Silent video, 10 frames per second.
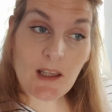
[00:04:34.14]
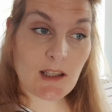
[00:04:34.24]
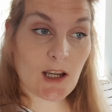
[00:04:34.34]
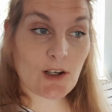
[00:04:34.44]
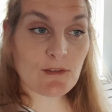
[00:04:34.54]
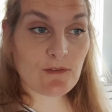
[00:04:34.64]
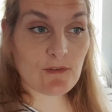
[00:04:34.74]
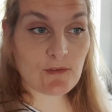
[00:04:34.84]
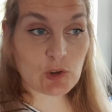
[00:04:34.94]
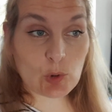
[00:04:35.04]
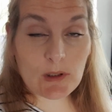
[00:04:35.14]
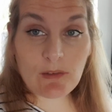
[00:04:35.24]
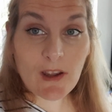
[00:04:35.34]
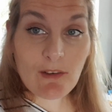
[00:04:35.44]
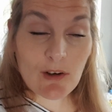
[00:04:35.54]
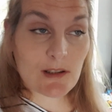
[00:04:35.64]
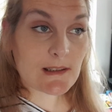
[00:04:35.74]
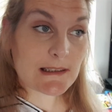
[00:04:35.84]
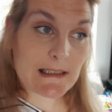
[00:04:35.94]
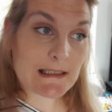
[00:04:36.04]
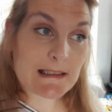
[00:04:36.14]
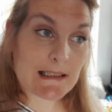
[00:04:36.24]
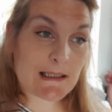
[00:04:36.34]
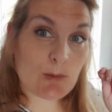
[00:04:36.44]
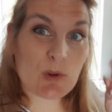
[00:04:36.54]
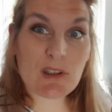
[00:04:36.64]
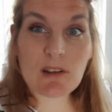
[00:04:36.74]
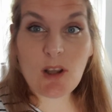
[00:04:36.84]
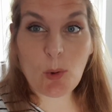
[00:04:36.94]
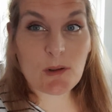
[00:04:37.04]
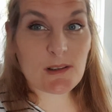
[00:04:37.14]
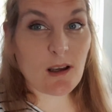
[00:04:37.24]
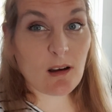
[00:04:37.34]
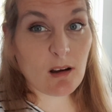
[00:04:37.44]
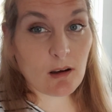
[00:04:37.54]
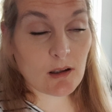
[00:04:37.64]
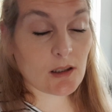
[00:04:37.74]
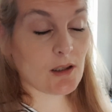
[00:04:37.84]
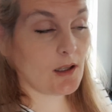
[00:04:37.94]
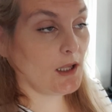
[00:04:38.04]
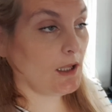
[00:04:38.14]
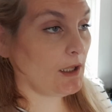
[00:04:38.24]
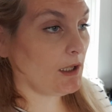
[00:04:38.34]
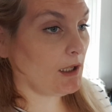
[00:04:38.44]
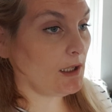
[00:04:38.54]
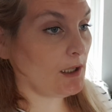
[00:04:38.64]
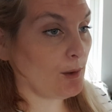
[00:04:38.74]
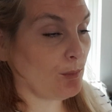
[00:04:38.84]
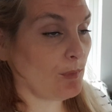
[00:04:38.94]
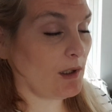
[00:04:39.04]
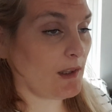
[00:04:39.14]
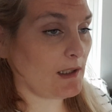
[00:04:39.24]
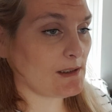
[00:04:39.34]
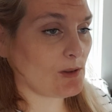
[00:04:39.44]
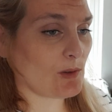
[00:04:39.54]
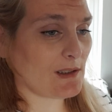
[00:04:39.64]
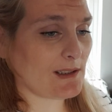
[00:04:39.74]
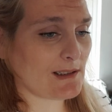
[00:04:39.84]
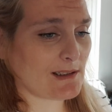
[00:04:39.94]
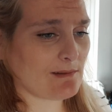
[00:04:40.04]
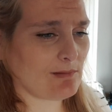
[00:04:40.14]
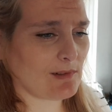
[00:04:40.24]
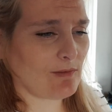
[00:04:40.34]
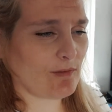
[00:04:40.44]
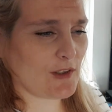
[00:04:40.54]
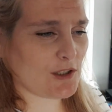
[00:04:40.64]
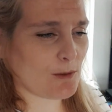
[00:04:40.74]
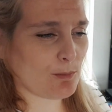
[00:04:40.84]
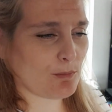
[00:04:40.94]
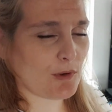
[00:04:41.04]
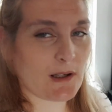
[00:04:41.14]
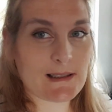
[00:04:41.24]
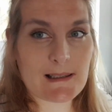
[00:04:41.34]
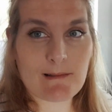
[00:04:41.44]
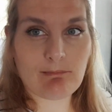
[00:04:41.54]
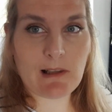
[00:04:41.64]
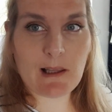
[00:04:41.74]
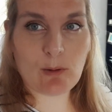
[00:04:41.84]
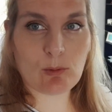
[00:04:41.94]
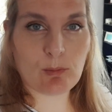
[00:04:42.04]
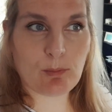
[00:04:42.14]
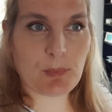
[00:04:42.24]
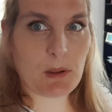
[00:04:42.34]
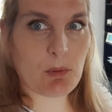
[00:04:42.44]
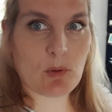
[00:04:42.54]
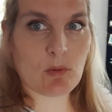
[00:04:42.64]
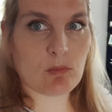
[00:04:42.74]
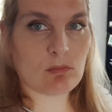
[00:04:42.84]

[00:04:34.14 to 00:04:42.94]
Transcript: Current toy favourites is his wooden Noah's Ark. And then he's got these Fisher Price little people